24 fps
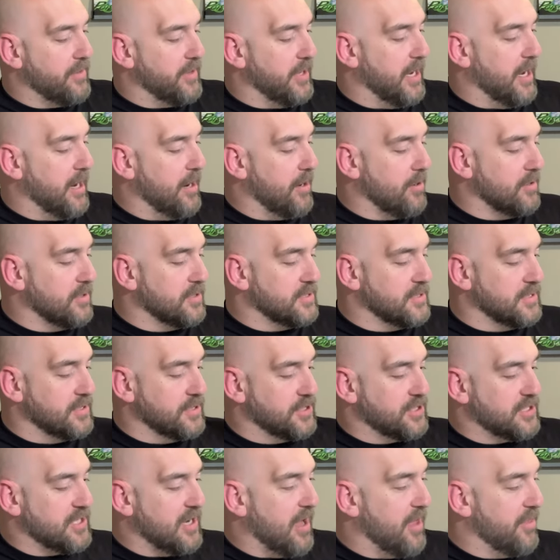the years and
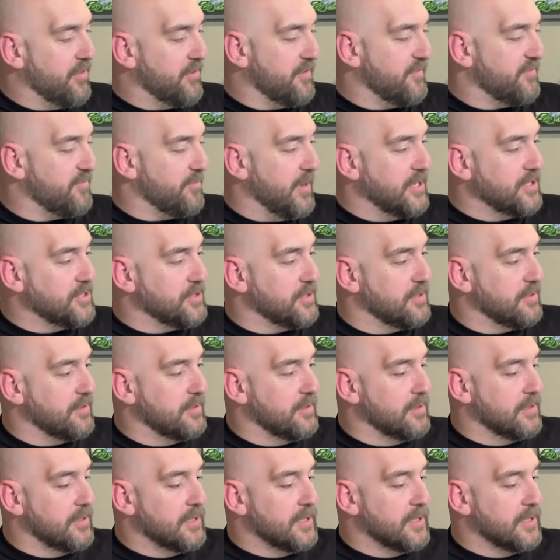just other information.